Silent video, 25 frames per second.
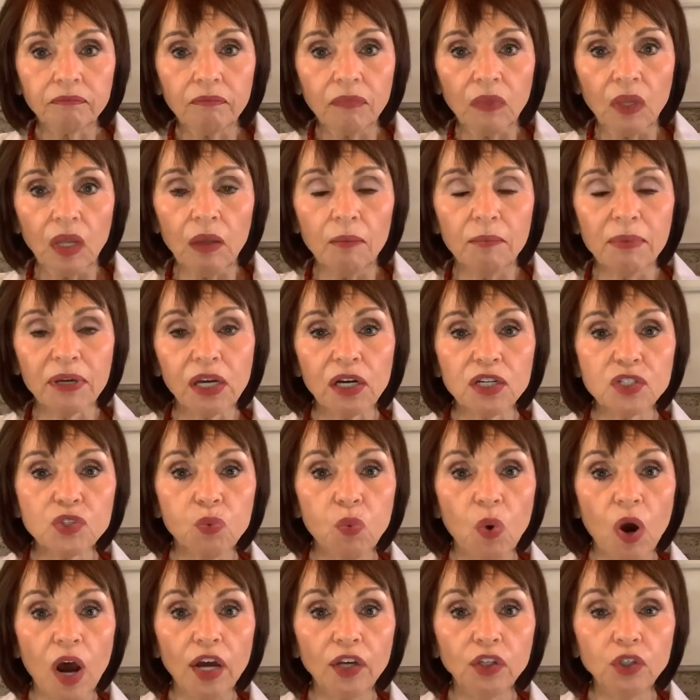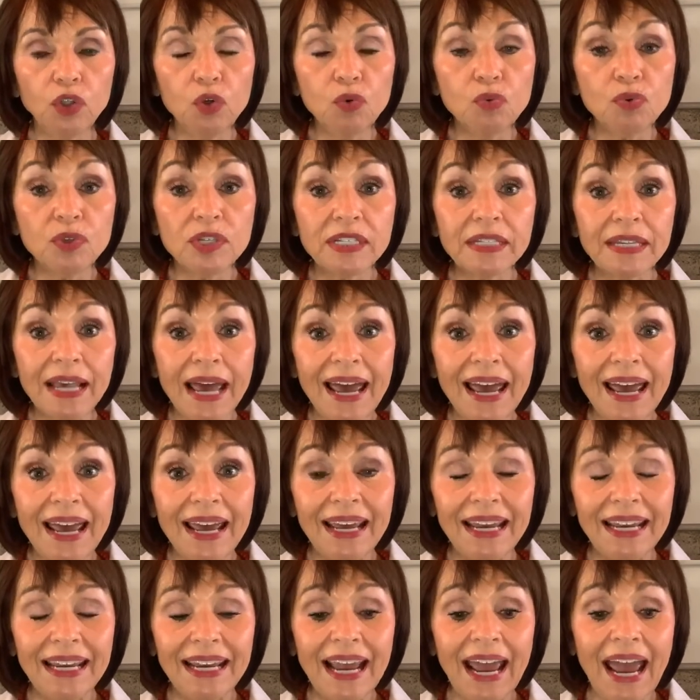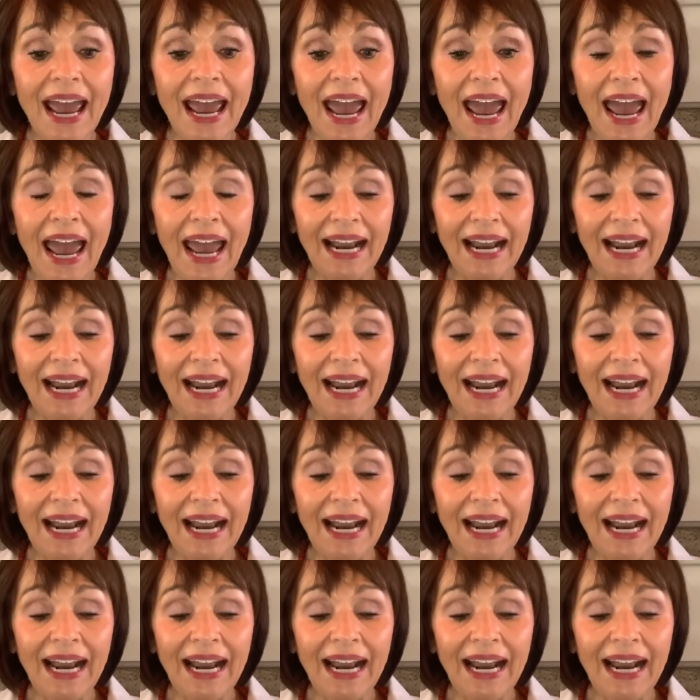Because what you say and